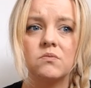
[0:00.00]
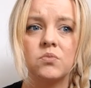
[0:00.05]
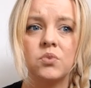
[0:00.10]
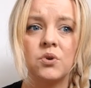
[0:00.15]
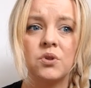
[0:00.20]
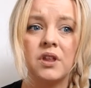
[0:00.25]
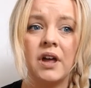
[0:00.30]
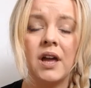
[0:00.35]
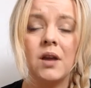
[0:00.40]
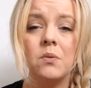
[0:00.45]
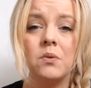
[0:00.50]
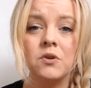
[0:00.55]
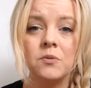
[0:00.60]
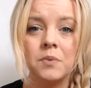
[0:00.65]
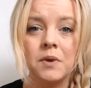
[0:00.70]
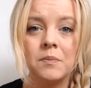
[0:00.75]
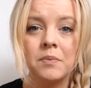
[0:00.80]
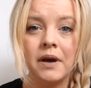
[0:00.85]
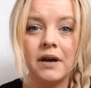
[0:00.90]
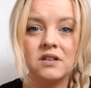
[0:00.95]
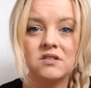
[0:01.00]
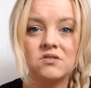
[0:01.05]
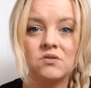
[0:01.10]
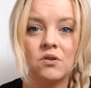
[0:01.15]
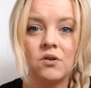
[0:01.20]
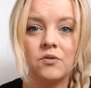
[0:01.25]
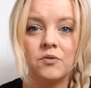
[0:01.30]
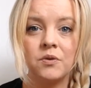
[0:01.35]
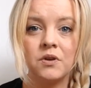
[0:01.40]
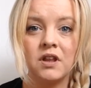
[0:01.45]
well, they would be better
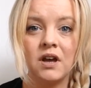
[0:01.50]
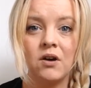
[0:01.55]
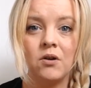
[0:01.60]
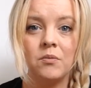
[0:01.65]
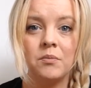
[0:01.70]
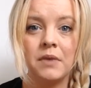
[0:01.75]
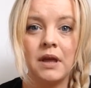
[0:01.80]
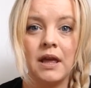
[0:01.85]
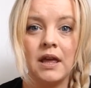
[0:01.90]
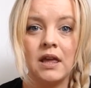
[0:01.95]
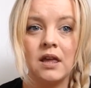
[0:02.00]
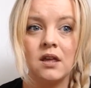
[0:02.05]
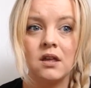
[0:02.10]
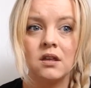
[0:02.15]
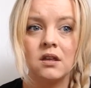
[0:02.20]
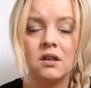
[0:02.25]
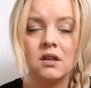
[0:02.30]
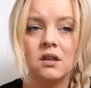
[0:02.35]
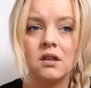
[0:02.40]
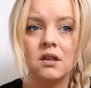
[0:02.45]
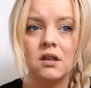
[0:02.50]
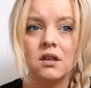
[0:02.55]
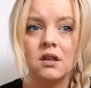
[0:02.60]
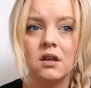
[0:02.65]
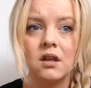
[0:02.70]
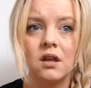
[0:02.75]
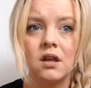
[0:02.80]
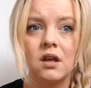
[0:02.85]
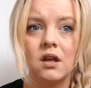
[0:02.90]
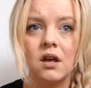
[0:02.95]
off without me.
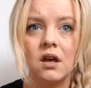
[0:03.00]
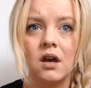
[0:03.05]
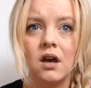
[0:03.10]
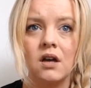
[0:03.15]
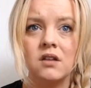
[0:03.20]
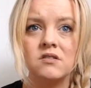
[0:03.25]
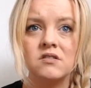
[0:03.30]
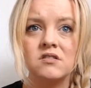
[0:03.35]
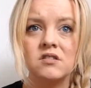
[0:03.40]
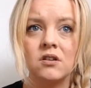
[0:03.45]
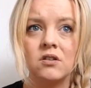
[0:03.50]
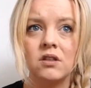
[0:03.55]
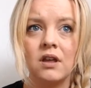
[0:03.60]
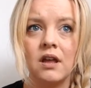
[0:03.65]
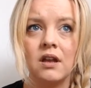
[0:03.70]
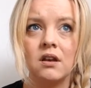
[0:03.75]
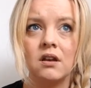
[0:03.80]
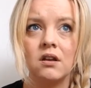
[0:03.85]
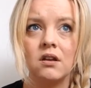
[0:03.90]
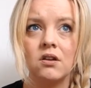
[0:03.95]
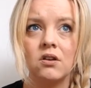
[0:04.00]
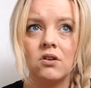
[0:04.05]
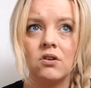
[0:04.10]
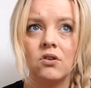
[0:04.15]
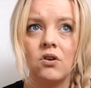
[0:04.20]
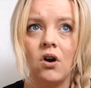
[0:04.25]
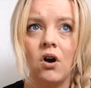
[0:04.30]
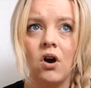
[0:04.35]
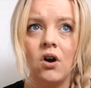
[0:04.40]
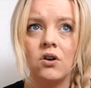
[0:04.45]
And so then
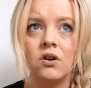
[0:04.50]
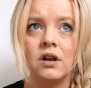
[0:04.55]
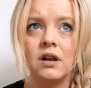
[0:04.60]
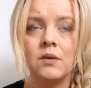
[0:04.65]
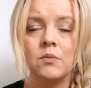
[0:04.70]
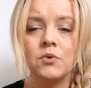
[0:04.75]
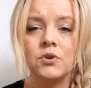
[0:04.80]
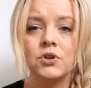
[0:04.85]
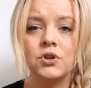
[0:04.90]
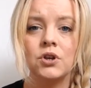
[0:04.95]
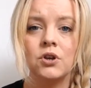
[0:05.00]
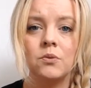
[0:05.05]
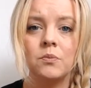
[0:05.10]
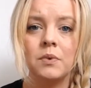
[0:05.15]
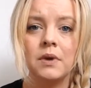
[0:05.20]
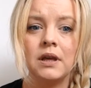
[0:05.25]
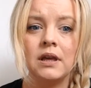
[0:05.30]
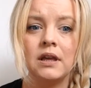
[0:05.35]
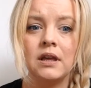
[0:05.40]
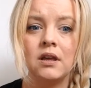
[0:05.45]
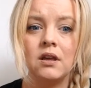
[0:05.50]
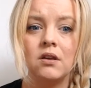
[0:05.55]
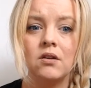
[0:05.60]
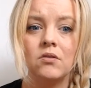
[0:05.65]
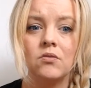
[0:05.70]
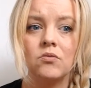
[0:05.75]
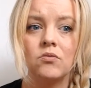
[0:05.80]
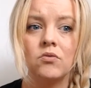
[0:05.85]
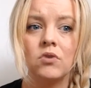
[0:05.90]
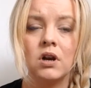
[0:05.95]
not only would you be
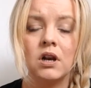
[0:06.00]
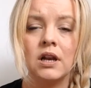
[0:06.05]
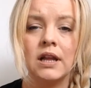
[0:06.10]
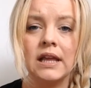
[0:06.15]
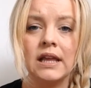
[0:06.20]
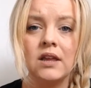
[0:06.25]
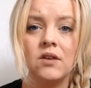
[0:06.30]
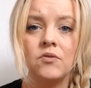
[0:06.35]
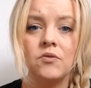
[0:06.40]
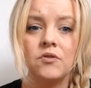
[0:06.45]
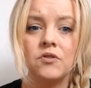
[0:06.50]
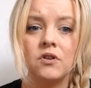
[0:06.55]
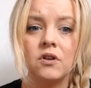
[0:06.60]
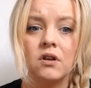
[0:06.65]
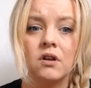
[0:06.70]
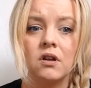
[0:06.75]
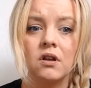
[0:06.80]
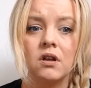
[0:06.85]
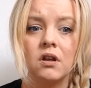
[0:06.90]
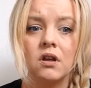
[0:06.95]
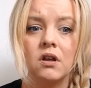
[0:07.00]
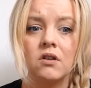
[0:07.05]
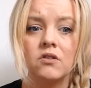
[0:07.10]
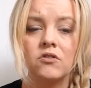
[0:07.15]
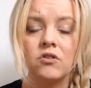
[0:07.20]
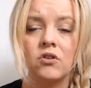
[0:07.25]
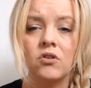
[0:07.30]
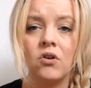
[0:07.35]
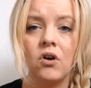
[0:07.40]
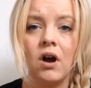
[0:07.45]
relieved
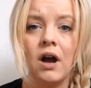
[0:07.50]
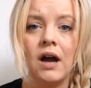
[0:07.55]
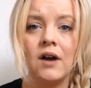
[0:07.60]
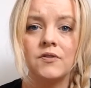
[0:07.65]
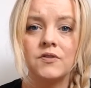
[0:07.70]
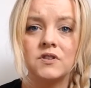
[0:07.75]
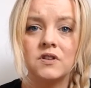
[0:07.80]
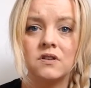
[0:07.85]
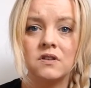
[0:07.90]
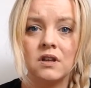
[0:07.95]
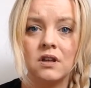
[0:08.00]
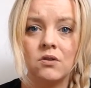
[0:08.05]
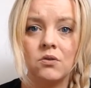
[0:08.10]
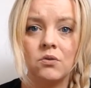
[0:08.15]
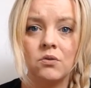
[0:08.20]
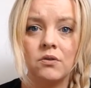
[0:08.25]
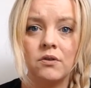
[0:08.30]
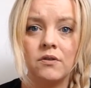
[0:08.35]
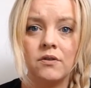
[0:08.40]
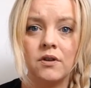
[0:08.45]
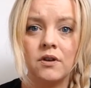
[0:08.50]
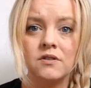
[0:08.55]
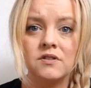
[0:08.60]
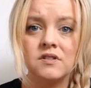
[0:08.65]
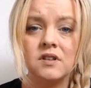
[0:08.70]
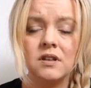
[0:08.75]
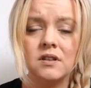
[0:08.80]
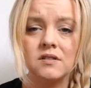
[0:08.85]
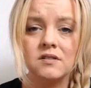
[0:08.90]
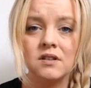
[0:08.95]
to not have to think all of those
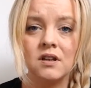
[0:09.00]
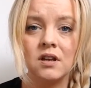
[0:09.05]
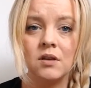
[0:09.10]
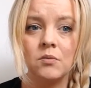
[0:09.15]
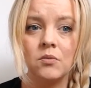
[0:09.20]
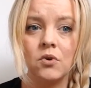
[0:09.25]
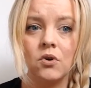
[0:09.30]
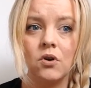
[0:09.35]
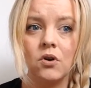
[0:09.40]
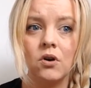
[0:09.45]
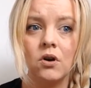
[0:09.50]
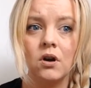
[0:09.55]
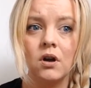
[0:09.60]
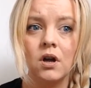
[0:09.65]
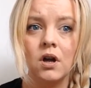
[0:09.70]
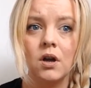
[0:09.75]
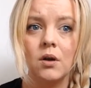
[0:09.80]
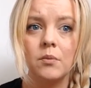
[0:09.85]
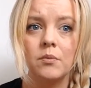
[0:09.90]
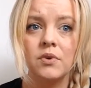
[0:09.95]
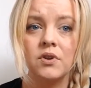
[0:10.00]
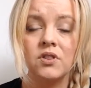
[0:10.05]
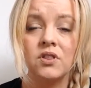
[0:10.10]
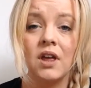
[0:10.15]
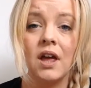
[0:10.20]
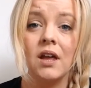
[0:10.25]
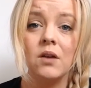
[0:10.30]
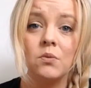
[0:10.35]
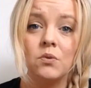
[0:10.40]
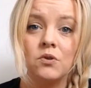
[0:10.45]
things anymore, but
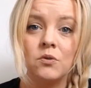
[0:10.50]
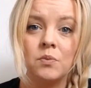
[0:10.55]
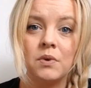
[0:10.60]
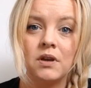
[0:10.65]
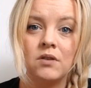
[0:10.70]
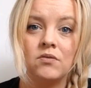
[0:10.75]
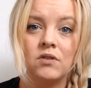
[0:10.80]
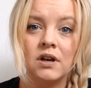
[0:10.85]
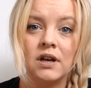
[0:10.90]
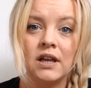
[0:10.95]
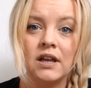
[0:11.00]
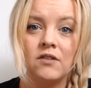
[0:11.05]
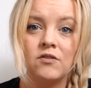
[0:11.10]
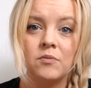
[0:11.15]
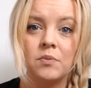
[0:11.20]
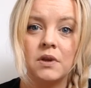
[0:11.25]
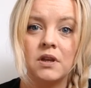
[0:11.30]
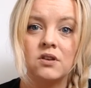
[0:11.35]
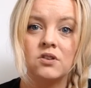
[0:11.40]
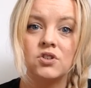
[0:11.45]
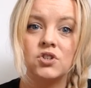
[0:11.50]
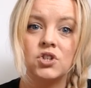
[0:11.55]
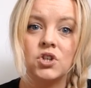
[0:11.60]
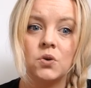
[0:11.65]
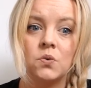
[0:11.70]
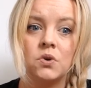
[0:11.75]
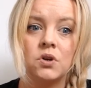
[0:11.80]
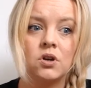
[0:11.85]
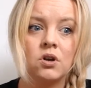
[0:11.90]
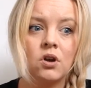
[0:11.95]
they would be relieved because
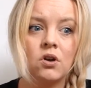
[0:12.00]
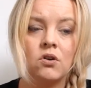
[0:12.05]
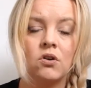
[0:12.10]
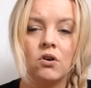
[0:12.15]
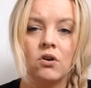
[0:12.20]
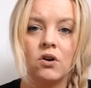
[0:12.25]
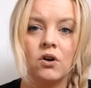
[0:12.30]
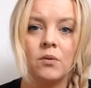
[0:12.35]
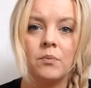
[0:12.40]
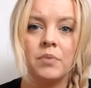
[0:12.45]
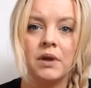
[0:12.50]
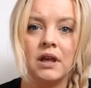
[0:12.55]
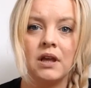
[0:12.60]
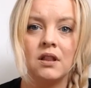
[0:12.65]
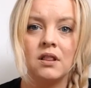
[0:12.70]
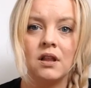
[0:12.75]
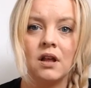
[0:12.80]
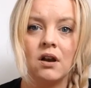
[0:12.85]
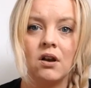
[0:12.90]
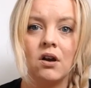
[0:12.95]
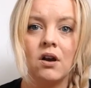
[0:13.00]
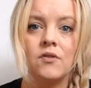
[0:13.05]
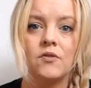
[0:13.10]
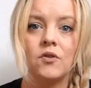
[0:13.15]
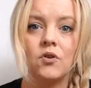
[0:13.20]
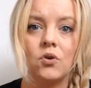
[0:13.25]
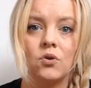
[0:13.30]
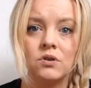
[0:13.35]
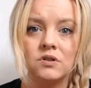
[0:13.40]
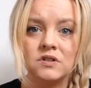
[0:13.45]
you would no longer be in their life
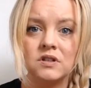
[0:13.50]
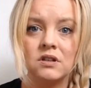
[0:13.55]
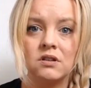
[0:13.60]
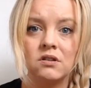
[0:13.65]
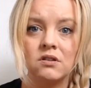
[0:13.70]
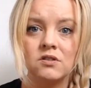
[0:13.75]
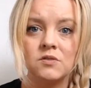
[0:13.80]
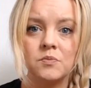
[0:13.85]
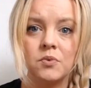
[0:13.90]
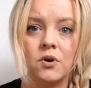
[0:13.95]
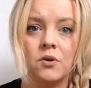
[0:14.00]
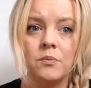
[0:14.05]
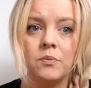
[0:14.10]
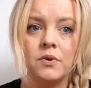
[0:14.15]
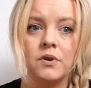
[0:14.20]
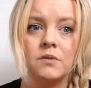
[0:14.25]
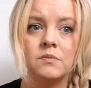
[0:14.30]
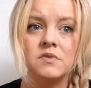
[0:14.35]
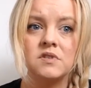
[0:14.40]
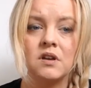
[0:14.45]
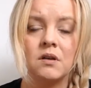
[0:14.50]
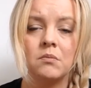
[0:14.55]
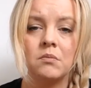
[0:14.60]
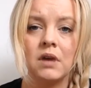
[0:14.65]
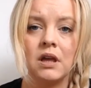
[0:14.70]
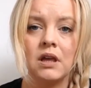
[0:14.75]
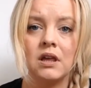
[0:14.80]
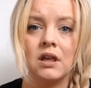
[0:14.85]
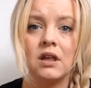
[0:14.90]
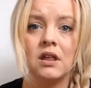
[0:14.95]
causing those problems and
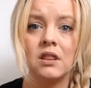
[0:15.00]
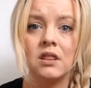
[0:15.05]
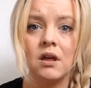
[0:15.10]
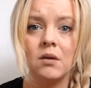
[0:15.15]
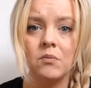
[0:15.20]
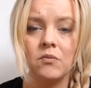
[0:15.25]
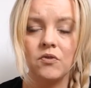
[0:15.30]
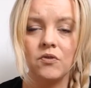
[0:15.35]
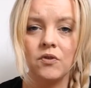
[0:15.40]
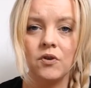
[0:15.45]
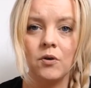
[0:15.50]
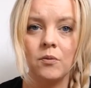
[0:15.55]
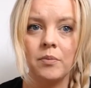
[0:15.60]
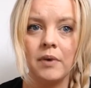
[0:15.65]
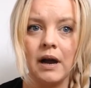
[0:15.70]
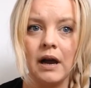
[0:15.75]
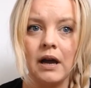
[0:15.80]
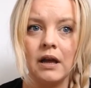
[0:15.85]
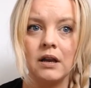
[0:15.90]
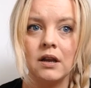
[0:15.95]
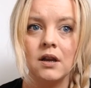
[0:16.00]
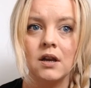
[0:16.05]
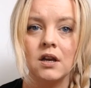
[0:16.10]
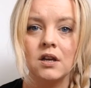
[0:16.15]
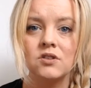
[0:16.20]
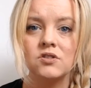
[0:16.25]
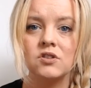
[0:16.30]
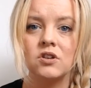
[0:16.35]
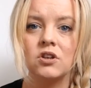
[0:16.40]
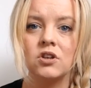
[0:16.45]
making them feel bad.
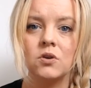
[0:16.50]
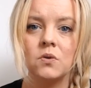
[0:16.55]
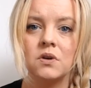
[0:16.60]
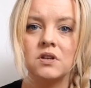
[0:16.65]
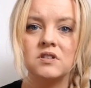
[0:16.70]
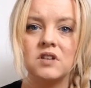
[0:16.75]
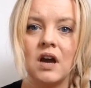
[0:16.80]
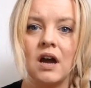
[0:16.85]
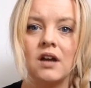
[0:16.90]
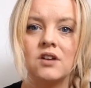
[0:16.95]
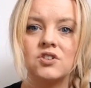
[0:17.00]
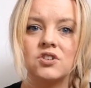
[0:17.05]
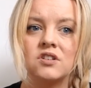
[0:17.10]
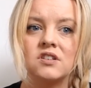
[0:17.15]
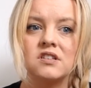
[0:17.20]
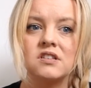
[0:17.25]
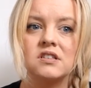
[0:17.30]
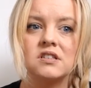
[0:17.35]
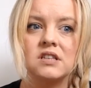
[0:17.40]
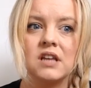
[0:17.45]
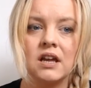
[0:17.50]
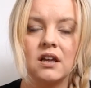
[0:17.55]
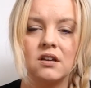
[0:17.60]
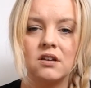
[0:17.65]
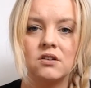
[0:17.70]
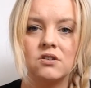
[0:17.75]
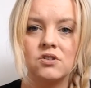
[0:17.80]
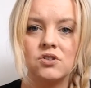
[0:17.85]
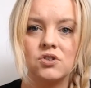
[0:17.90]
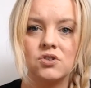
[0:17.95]
So you attach a
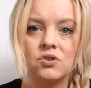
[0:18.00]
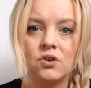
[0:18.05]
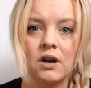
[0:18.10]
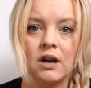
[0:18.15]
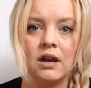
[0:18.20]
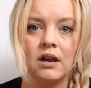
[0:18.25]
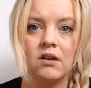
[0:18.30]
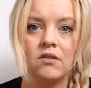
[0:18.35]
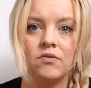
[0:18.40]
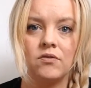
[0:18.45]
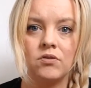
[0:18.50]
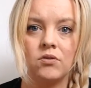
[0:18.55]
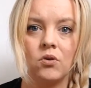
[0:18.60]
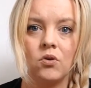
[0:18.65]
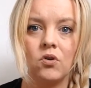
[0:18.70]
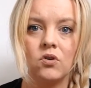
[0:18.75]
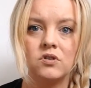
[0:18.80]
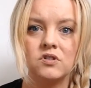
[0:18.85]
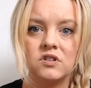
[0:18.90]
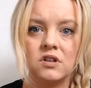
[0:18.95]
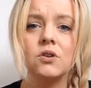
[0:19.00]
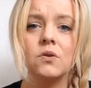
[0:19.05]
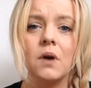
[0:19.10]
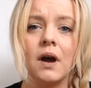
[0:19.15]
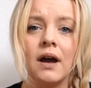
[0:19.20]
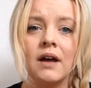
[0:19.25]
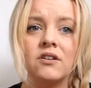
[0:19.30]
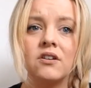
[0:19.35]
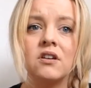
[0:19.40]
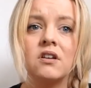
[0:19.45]
second strain of thought. You
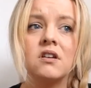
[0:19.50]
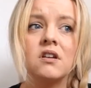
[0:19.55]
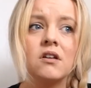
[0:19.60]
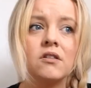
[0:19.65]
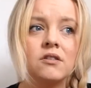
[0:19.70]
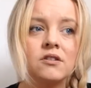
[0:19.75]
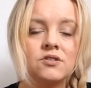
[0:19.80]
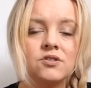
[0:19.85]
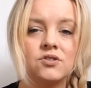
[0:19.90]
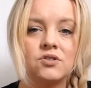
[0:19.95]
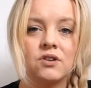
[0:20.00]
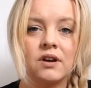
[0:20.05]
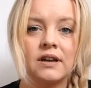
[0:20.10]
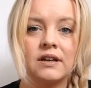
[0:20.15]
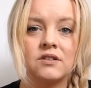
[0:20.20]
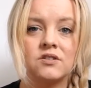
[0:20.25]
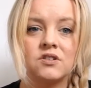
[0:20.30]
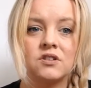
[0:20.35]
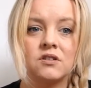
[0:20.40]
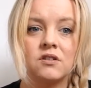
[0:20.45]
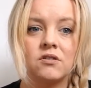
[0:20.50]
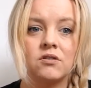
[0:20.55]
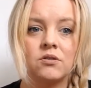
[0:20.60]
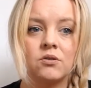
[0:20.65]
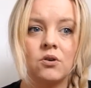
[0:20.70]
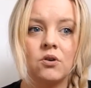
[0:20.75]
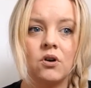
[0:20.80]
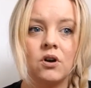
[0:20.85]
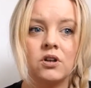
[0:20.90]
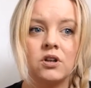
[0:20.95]
add another strain to the
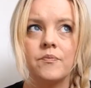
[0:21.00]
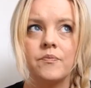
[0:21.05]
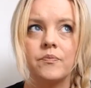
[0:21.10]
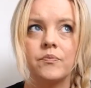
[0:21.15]
thought.